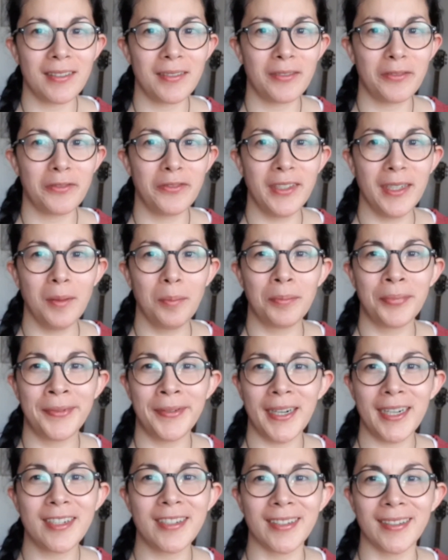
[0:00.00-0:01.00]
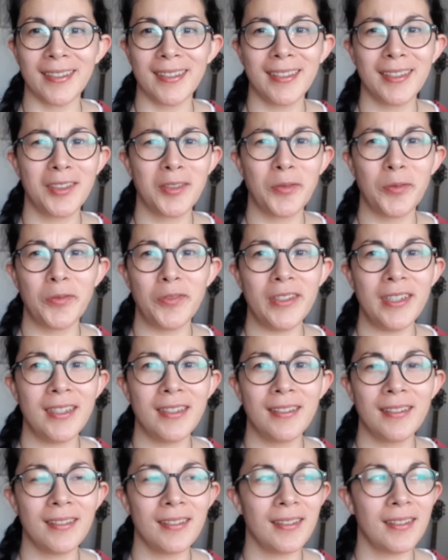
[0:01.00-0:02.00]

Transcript: feel pressured to read